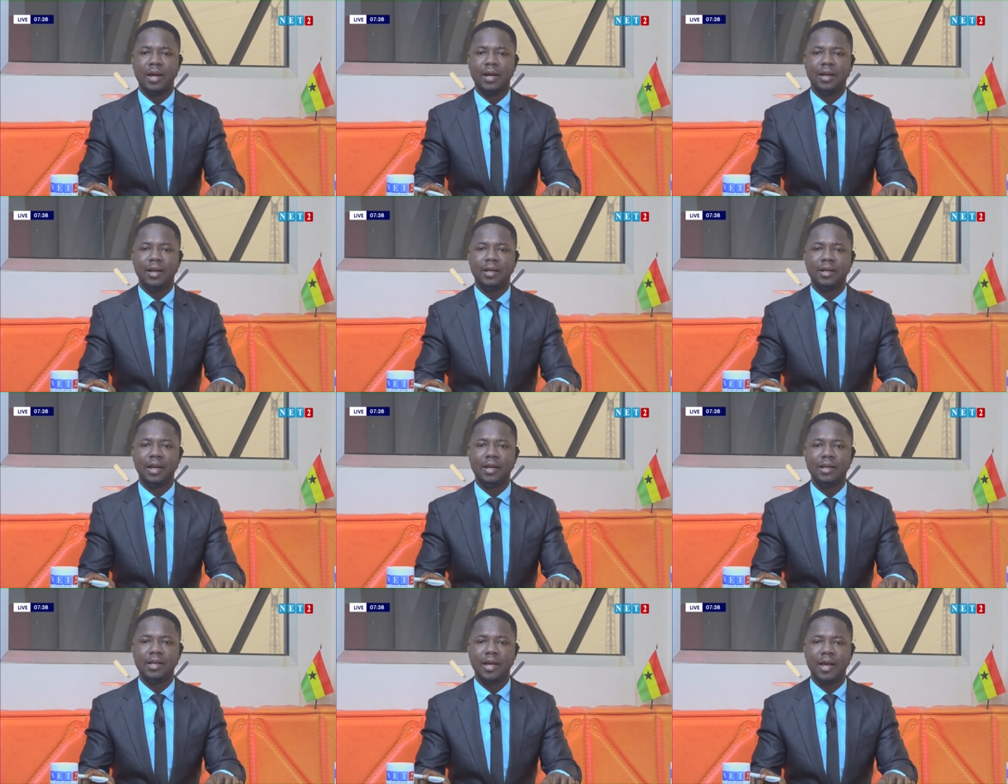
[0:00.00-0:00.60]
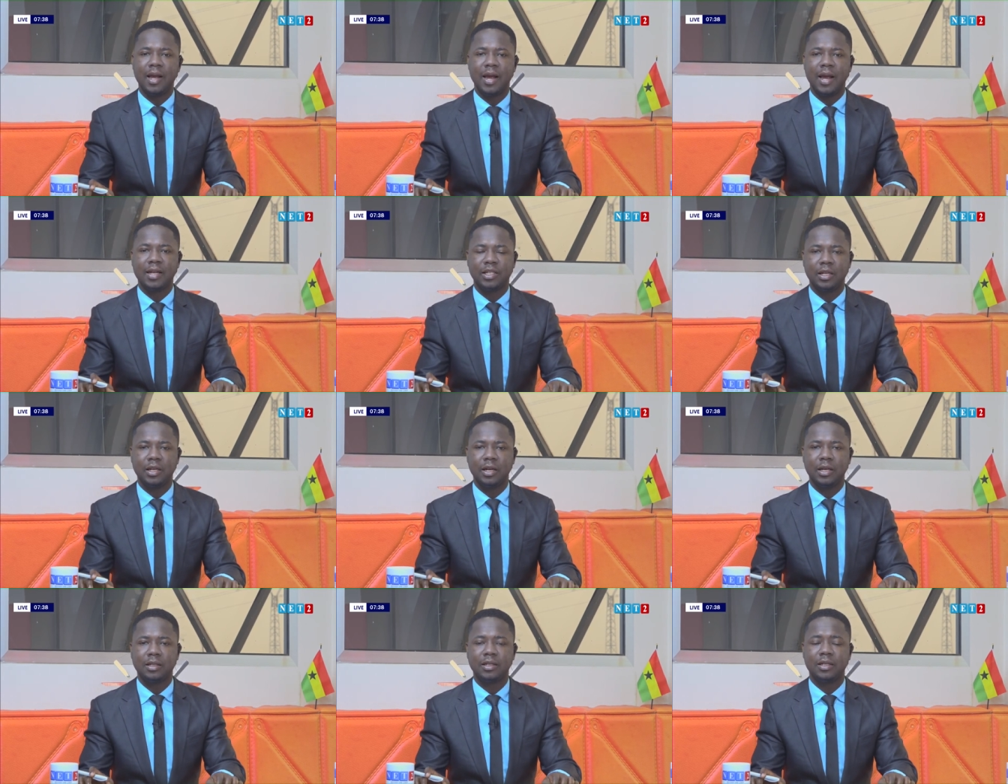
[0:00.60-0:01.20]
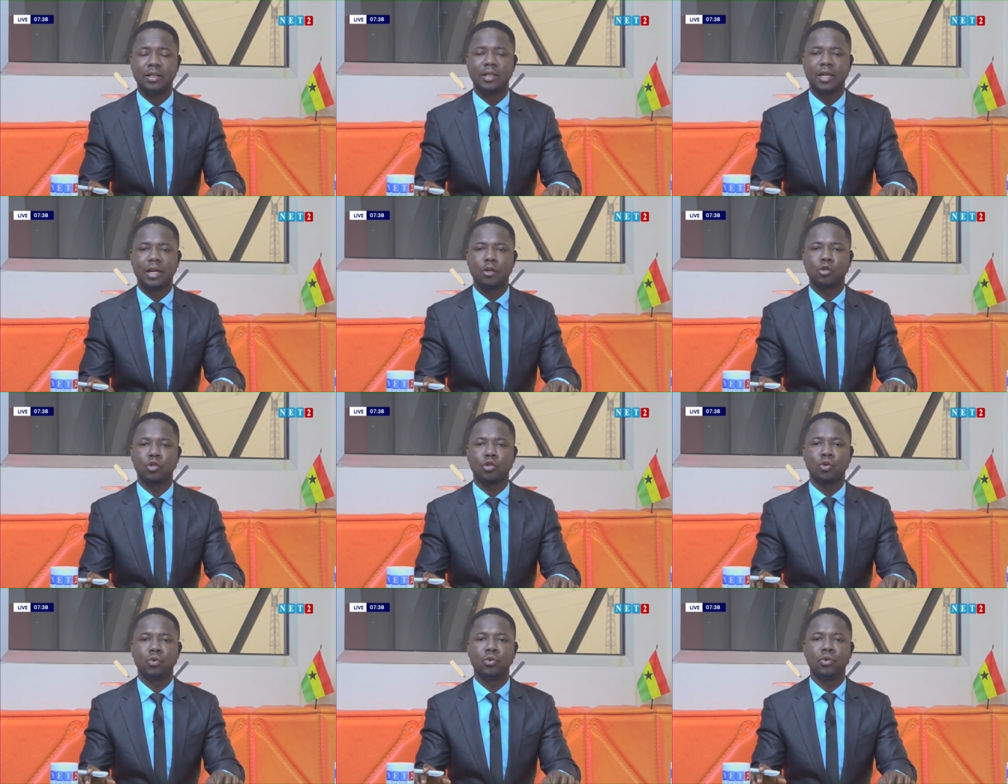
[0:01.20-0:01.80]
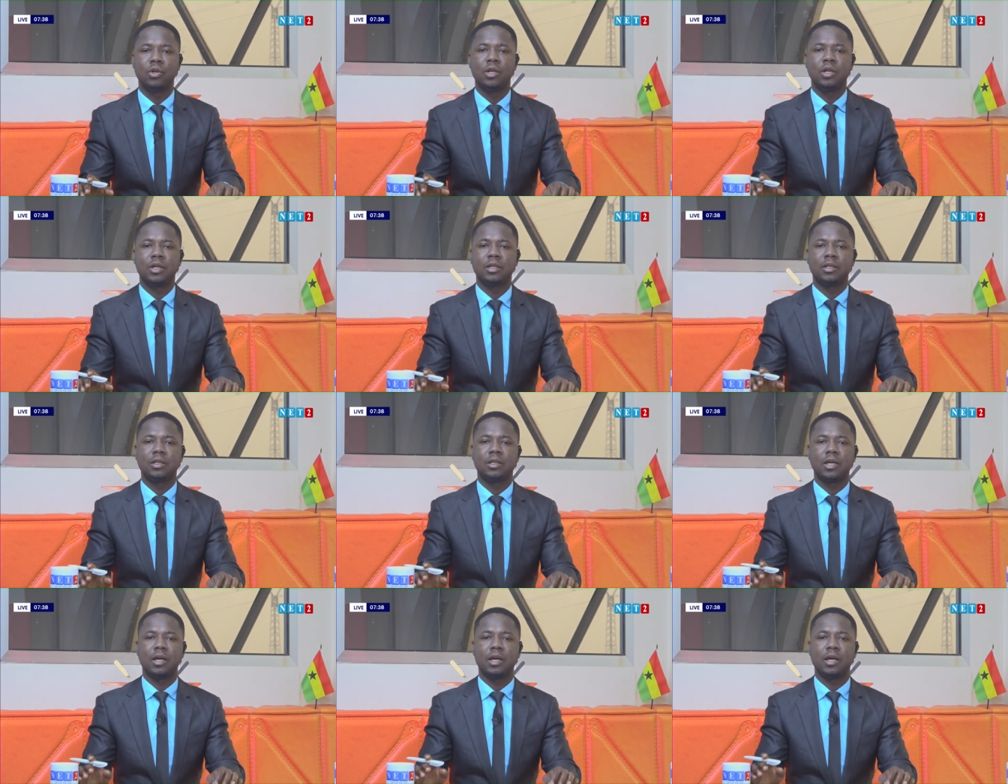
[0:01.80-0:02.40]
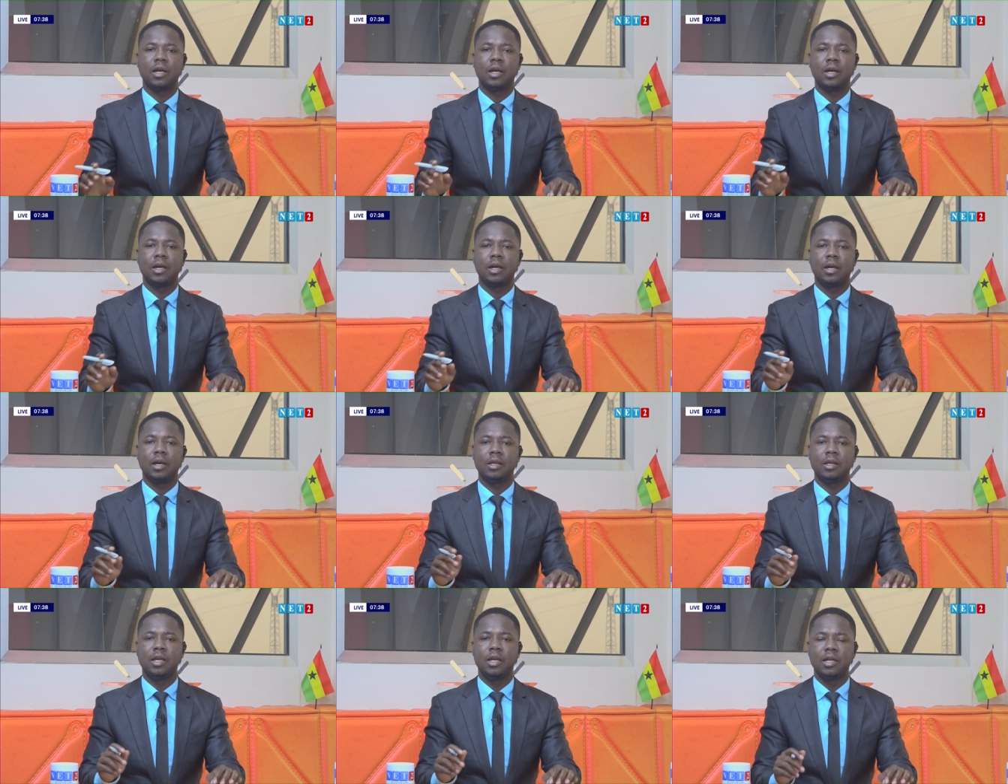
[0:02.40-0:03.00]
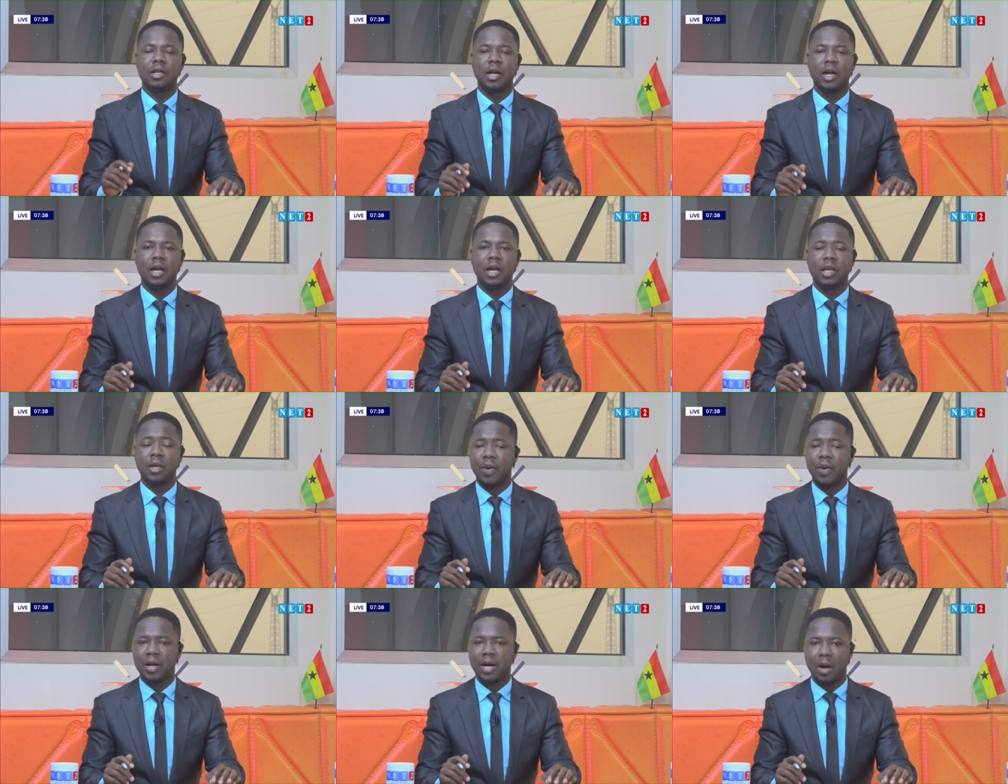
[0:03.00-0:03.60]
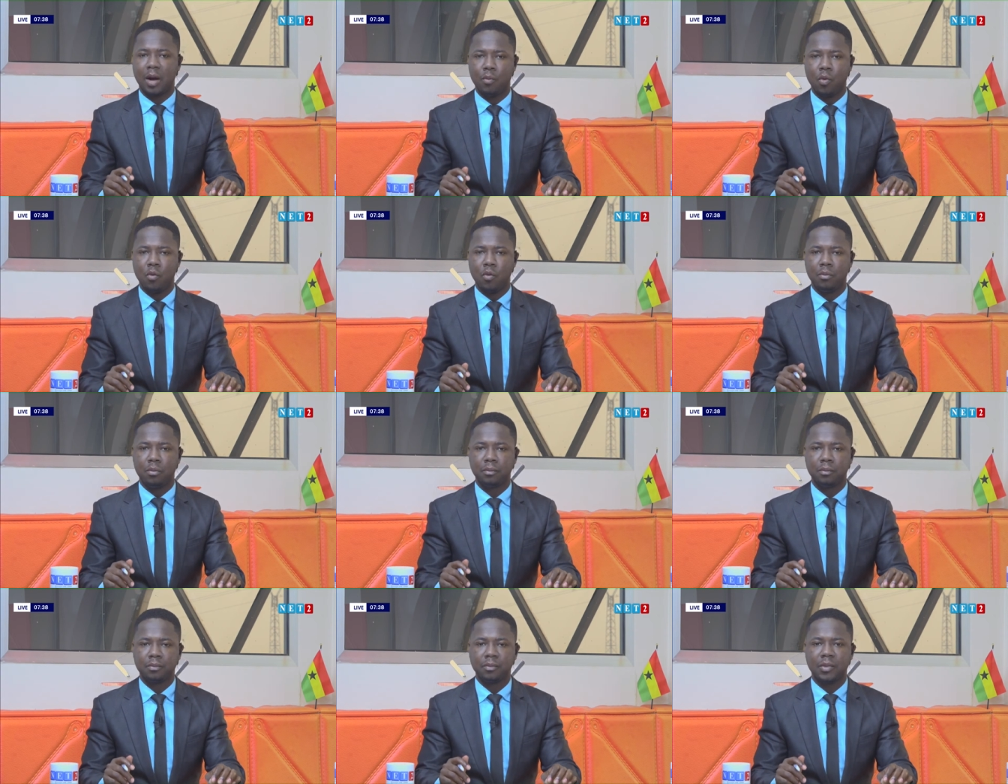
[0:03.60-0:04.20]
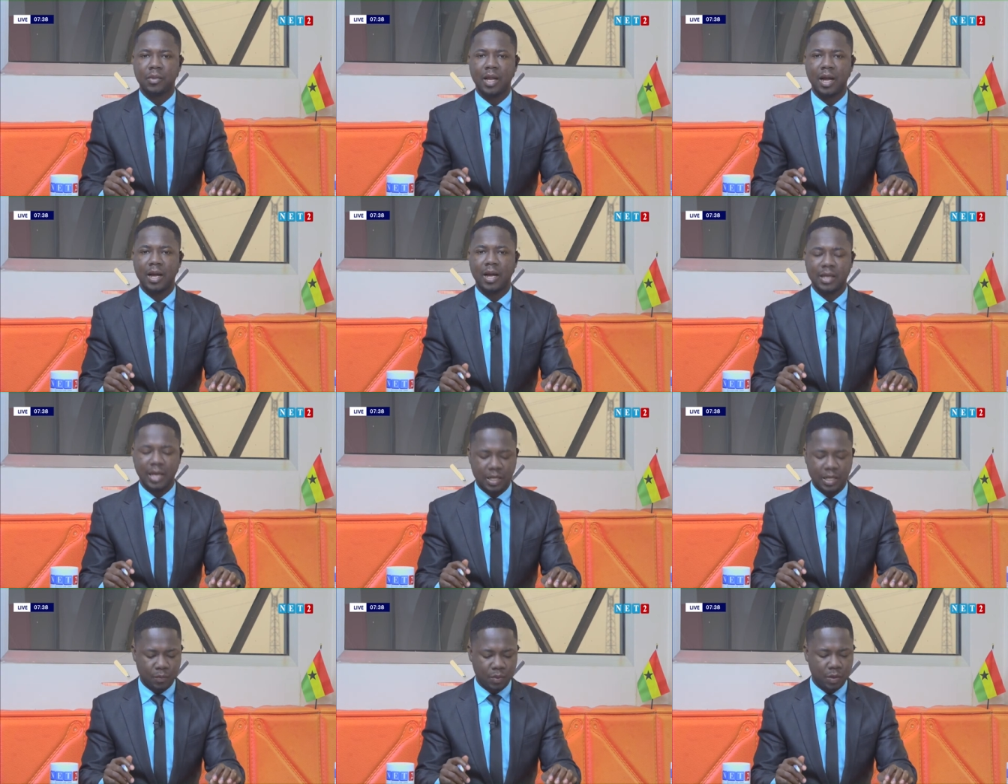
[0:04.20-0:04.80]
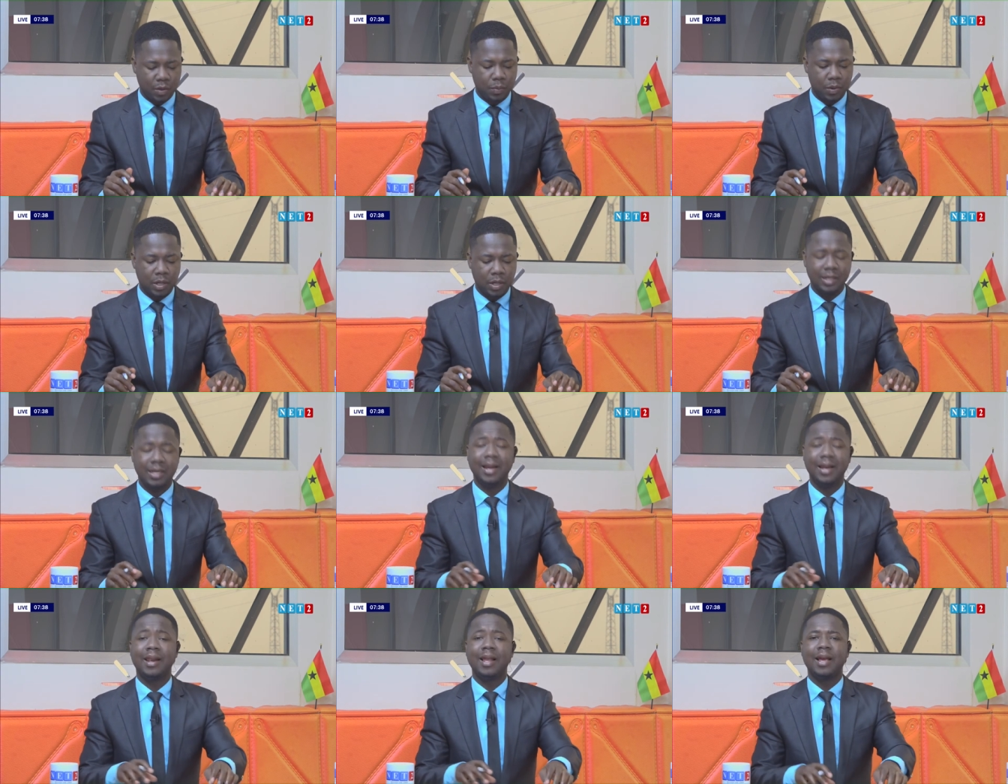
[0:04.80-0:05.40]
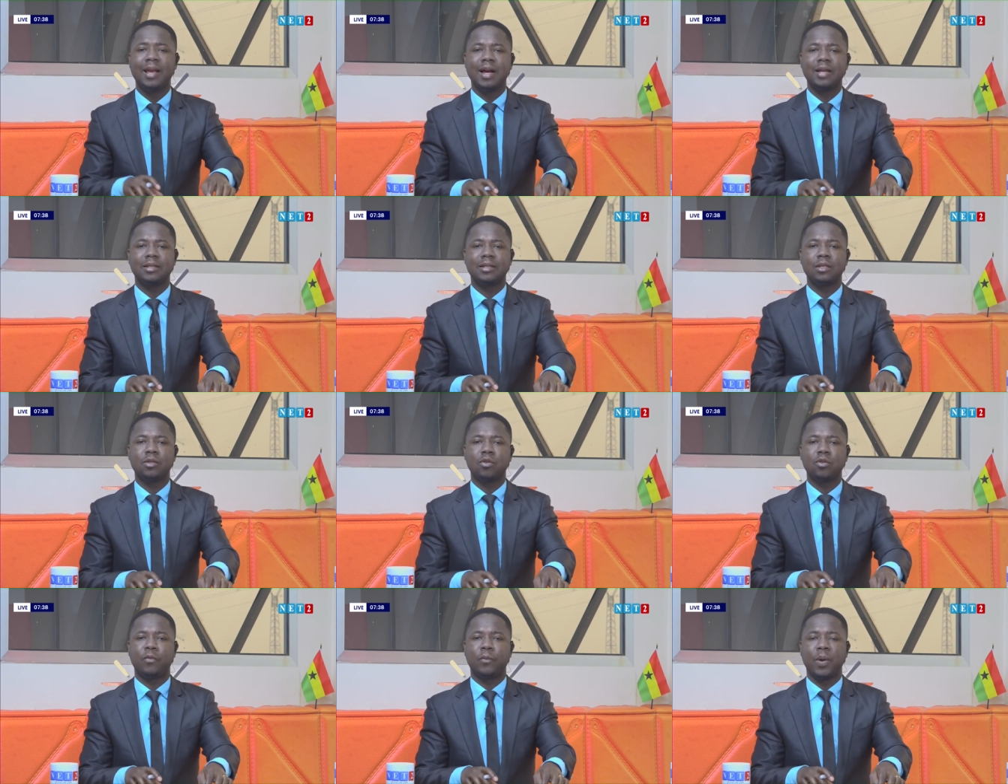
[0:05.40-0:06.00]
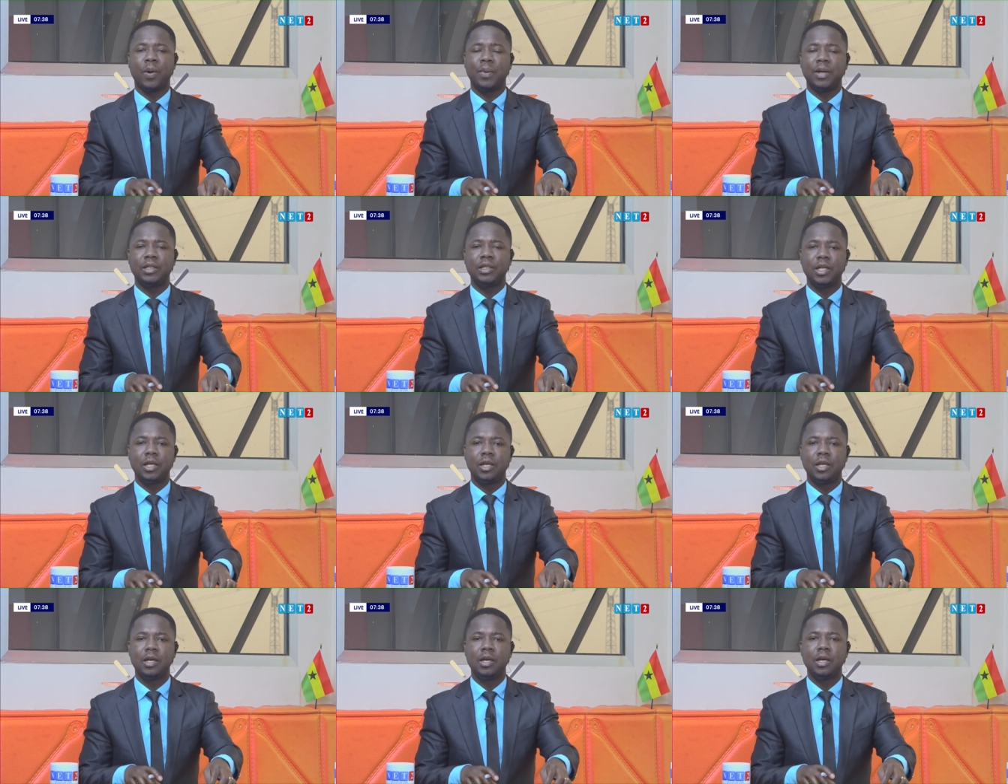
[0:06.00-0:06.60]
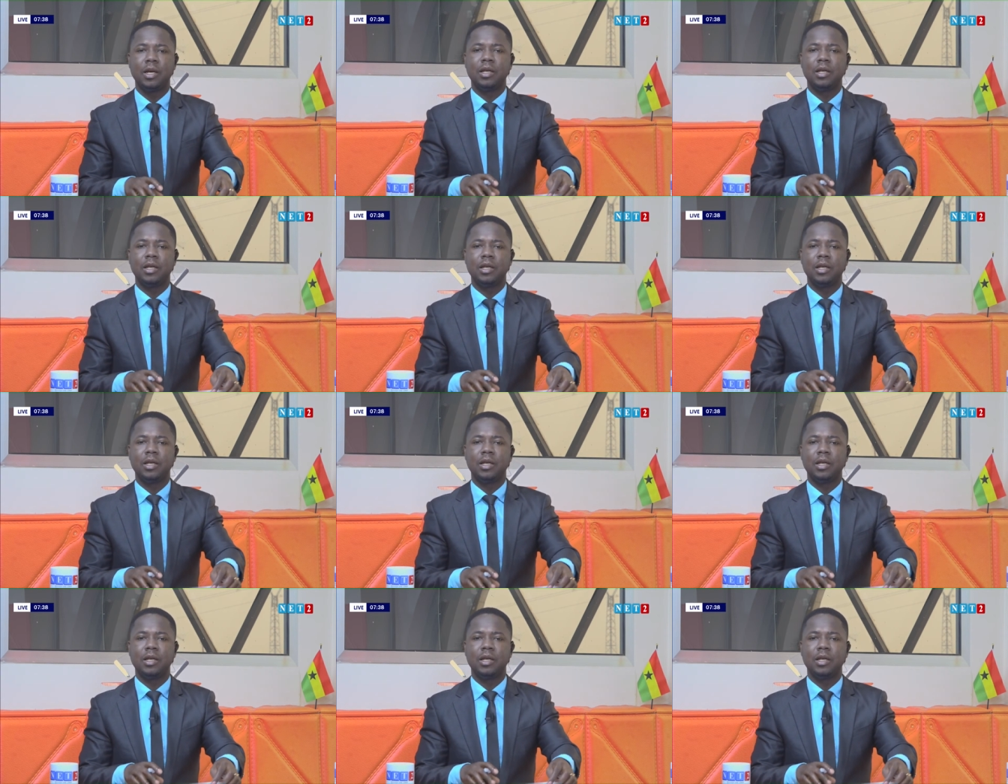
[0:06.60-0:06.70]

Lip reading: Nanye Echi and Tishano so, say, you know, Ebekaboom, na ya be the legacy of Papa J.